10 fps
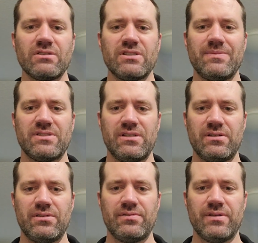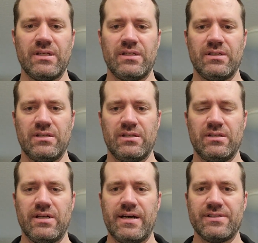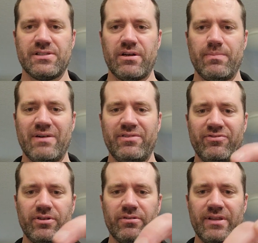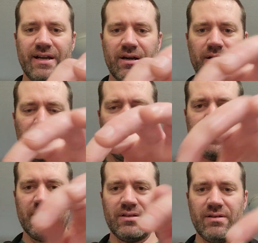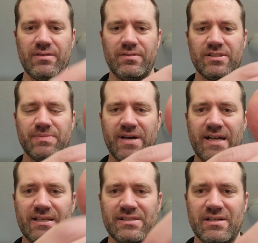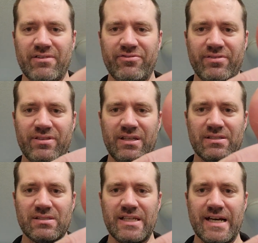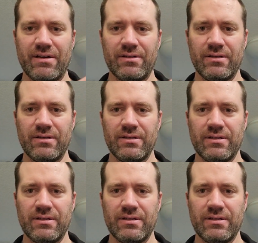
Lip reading: Seems to start above the fuller there, but the spine itself thins down,